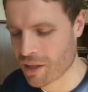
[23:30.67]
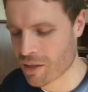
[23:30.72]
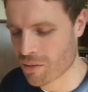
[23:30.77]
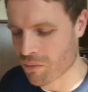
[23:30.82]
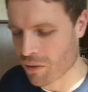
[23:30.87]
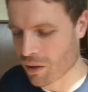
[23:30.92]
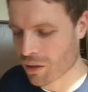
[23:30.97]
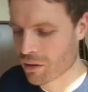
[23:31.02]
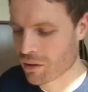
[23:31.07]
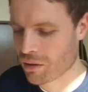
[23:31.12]

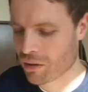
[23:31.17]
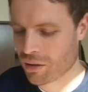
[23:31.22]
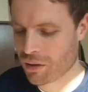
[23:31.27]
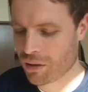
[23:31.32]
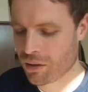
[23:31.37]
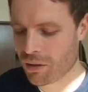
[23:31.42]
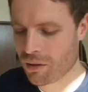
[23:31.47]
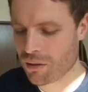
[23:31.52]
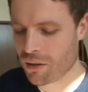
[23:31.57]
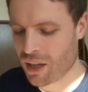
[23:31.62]
This one
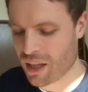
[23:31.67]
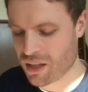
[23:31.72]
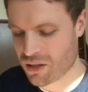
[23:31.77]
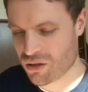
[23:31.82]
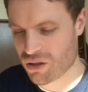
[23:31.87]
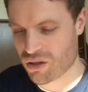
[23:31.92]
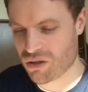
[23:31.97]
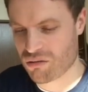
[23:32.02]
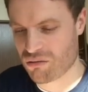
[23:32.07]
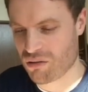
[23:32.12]

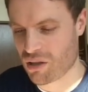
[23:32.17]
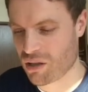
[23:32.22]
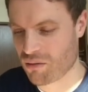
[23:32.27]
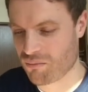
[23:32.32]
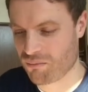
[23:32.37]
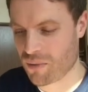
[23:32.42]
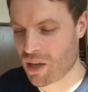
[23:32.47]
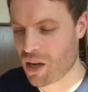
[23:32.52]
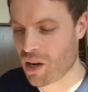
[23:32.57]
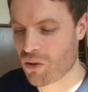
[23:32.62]
has just
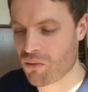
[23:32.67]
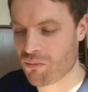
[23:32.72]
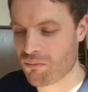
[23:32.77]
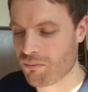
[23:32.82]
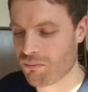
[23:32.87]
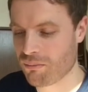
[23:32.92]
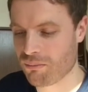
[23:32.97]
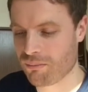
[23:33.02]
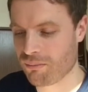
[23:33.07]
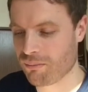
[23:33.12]
a
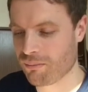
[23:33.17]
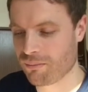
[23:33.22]
whole